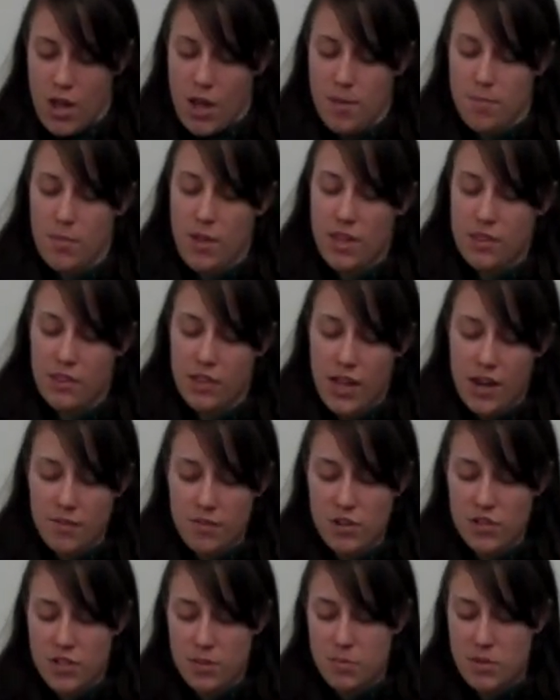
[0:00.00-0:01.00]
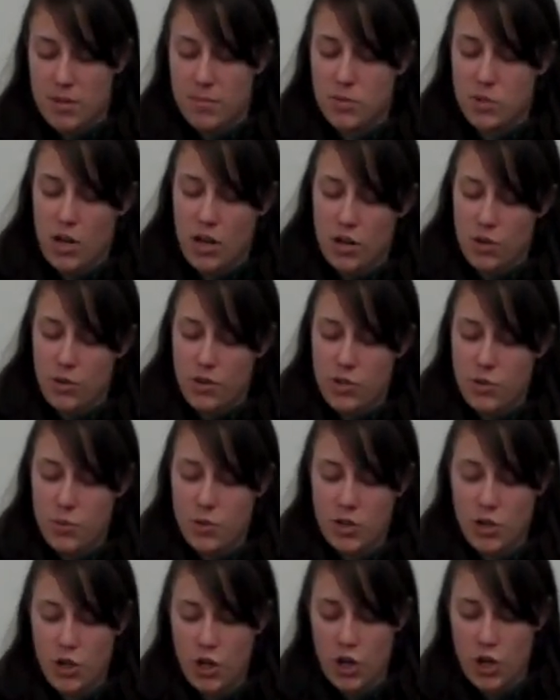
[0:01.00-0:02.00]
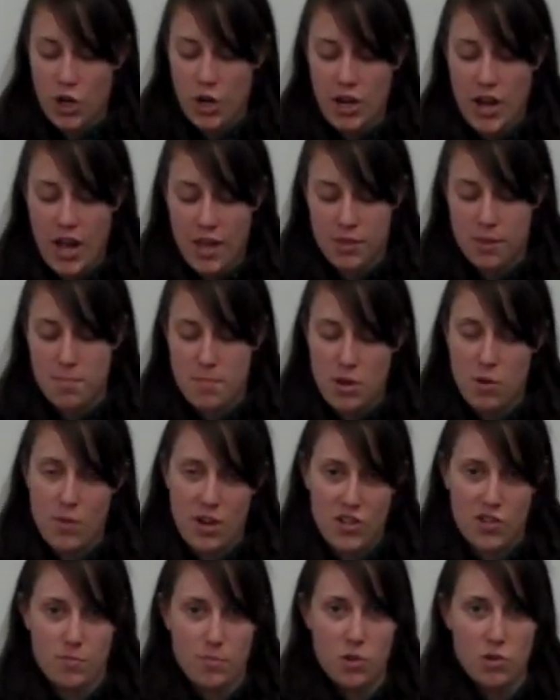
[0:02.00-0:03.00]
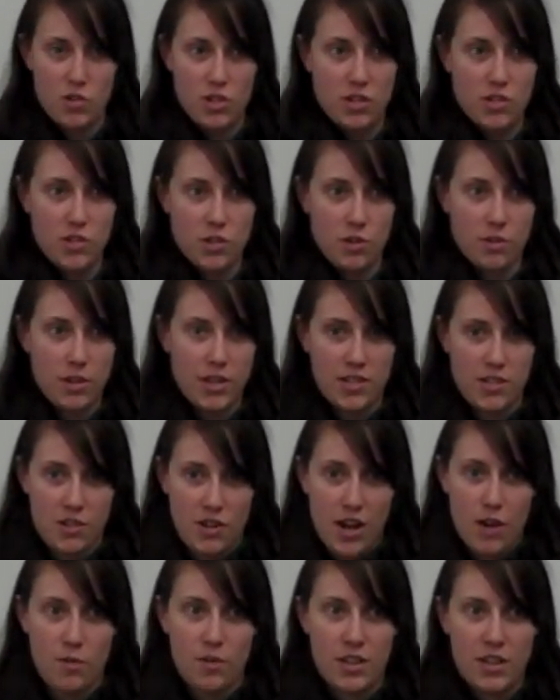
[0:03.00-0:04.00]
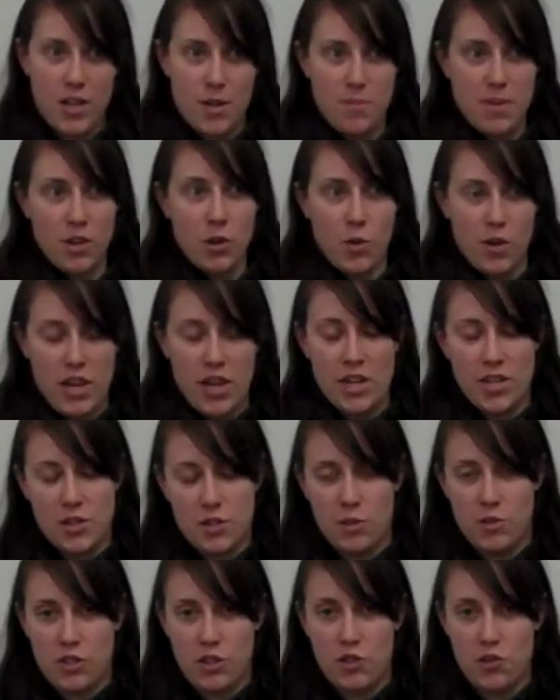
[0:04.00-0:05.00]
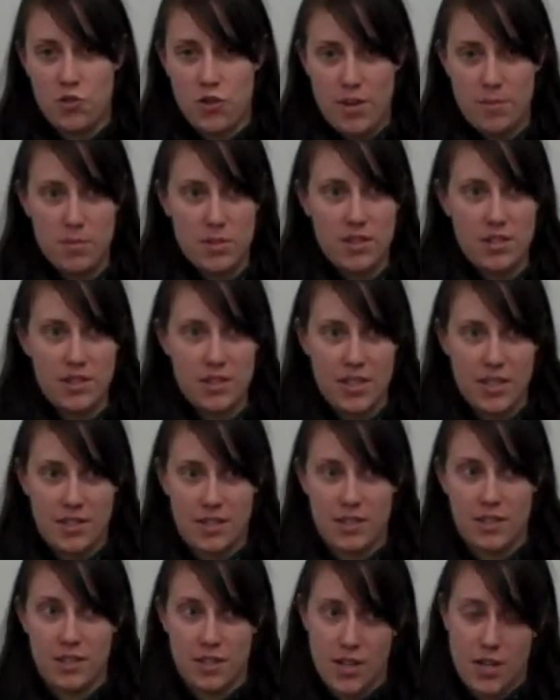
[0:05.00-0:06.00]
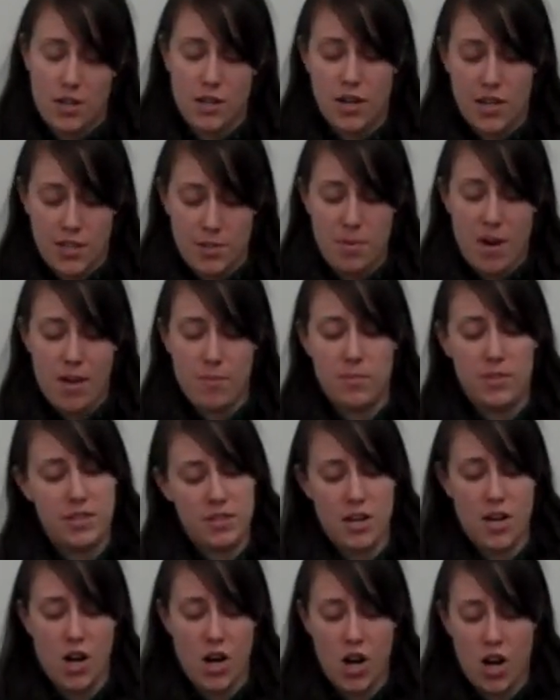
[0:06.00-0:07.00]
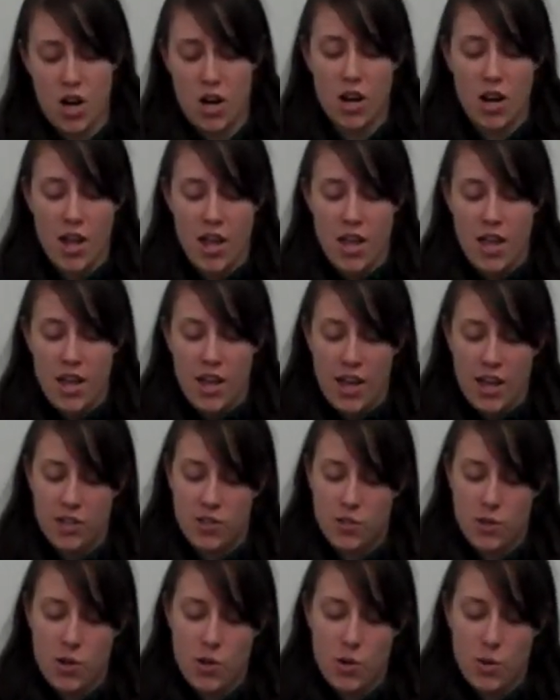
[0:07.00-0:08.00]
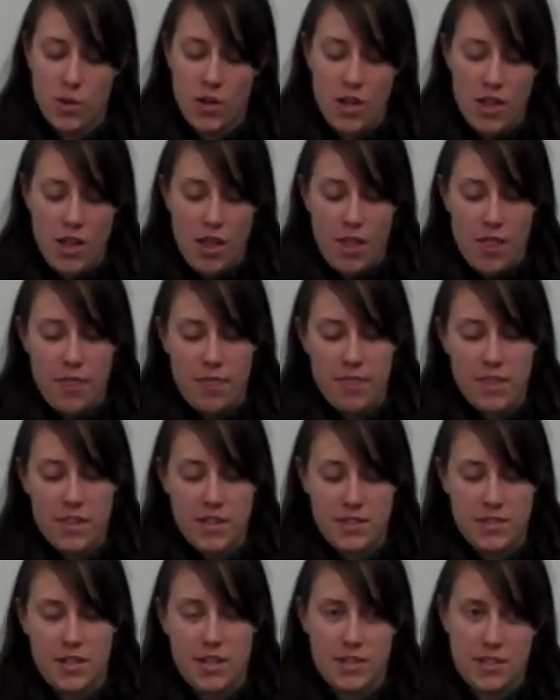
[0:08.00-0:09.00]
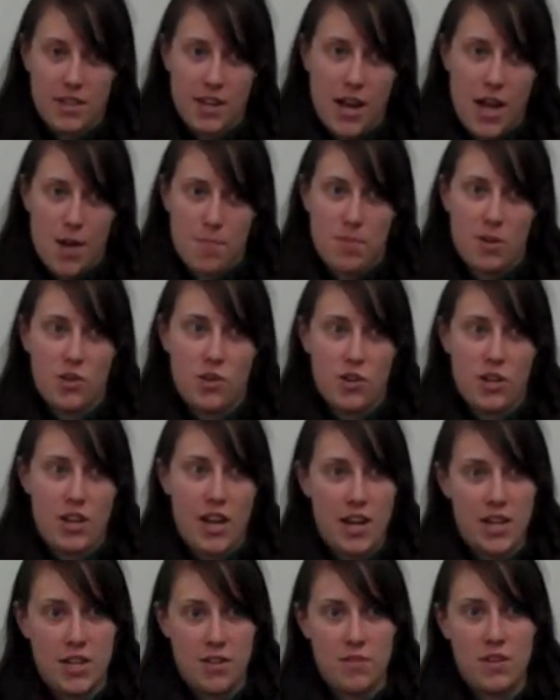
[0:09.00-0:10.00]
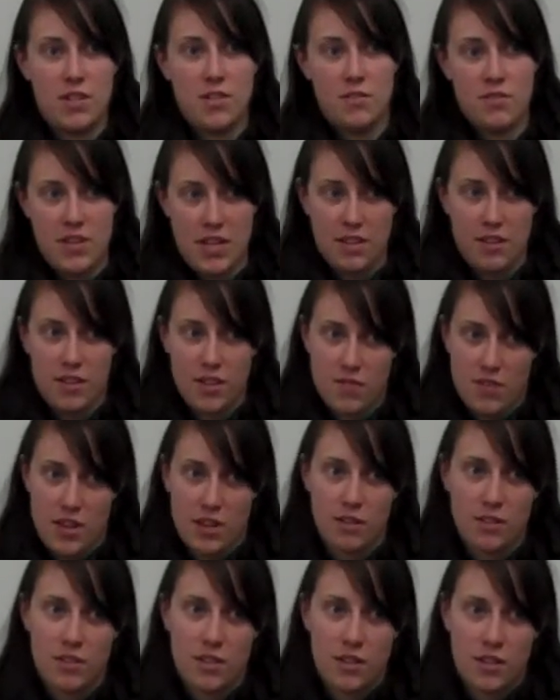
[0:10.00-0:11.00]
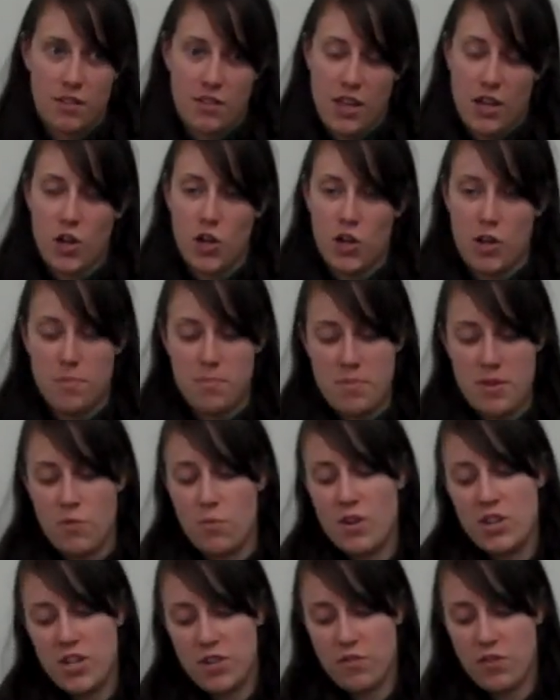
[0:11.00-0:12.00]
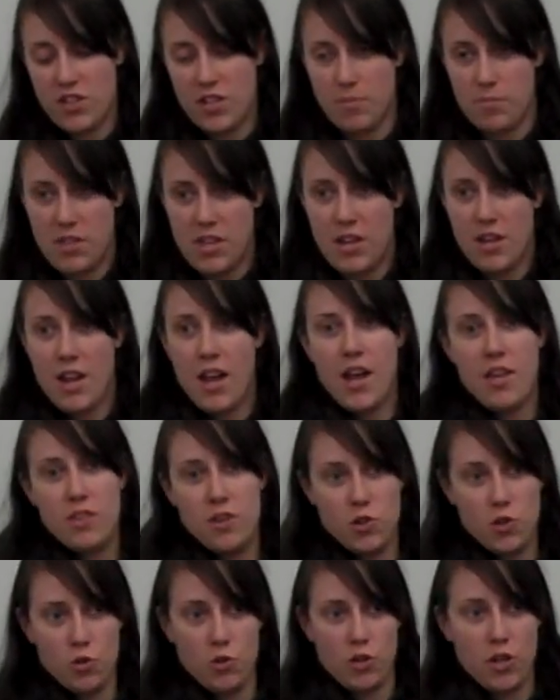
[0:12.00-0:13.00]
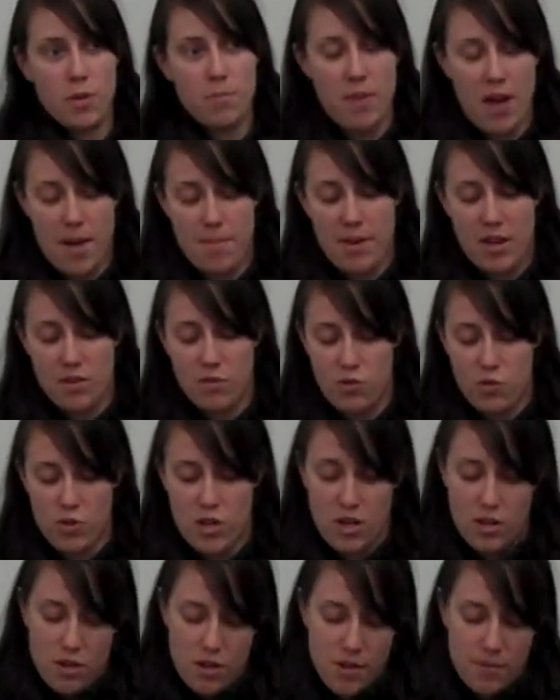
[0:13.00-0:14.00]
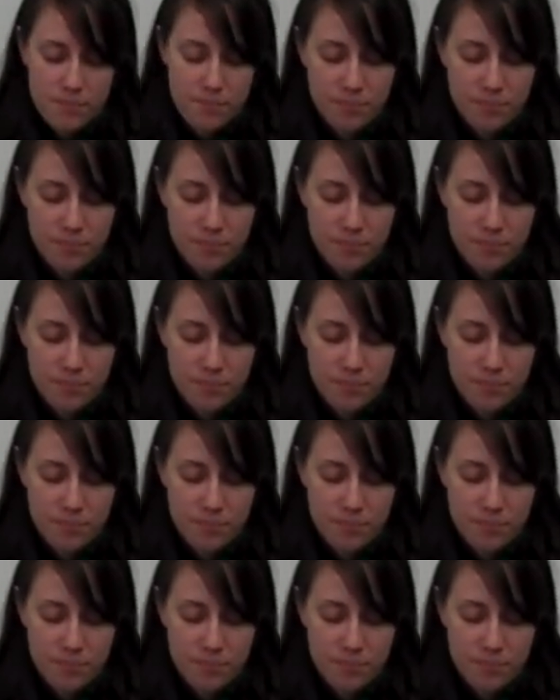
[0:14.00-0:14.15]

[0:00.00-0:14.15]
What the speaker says: A lot of their symptoms are going to occur at the mid-range of motion, because they're not really going to be going into those extremes, because that's going to cause problems, it's going to hurt. And so it's going to happen during activities of daily living. They could be reaching for something and their shoulder could pop out of joint.